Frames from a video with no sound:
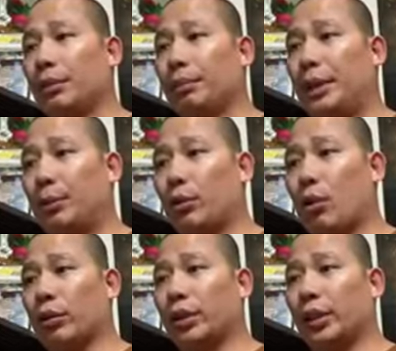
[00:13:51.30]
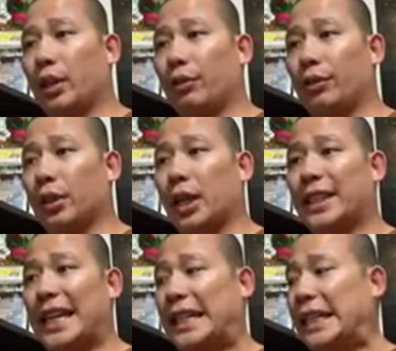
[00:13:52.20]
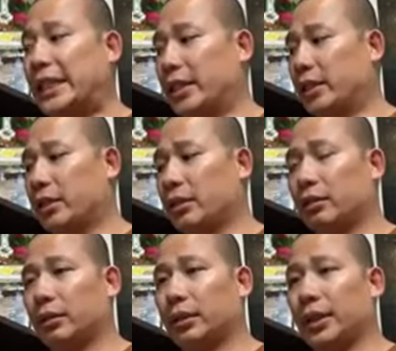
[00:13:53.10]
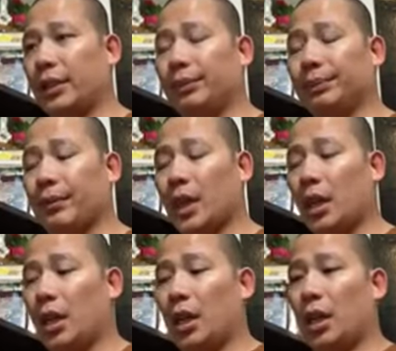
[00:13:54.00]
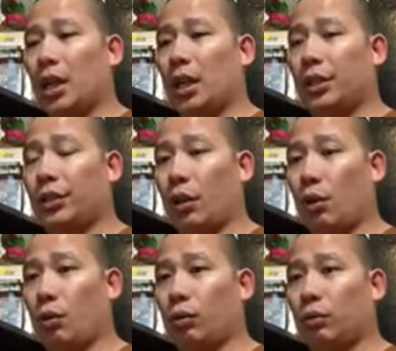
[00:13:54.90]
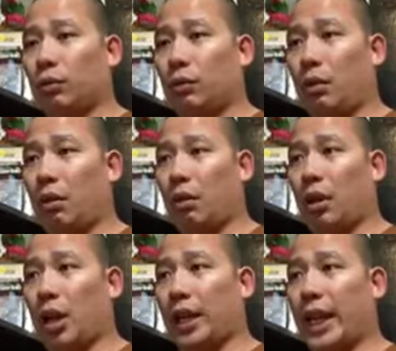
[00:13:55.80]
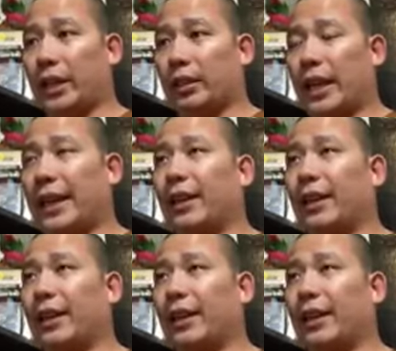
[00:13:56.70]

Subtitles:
people going, you know, attendees, you know. So, again,